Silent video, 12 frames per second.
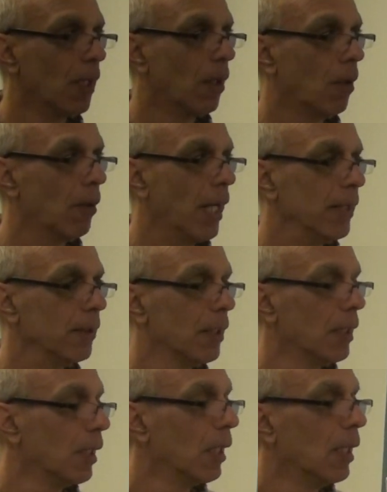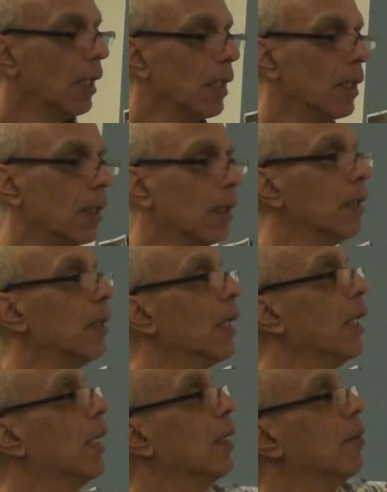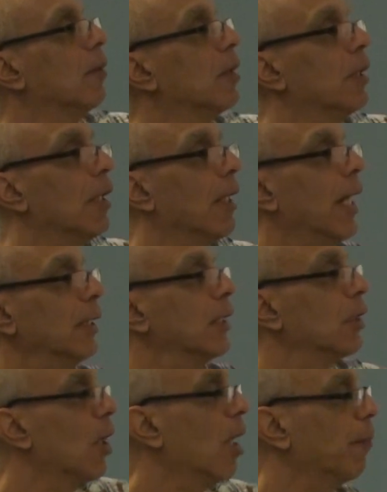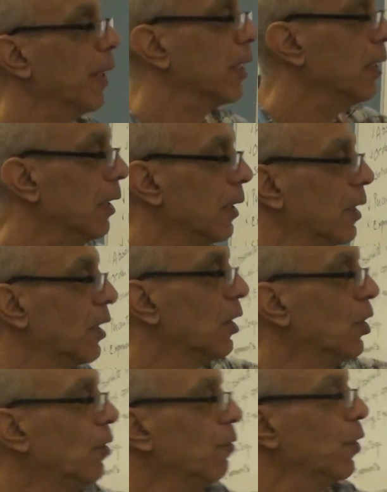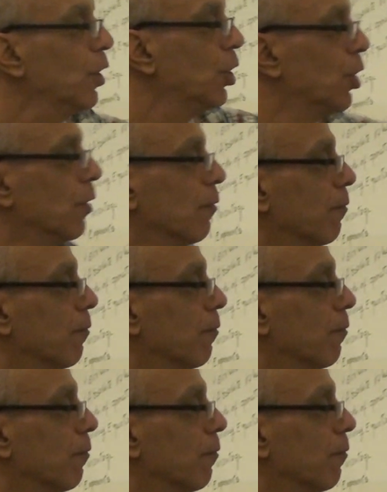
All right? And the last topic is division.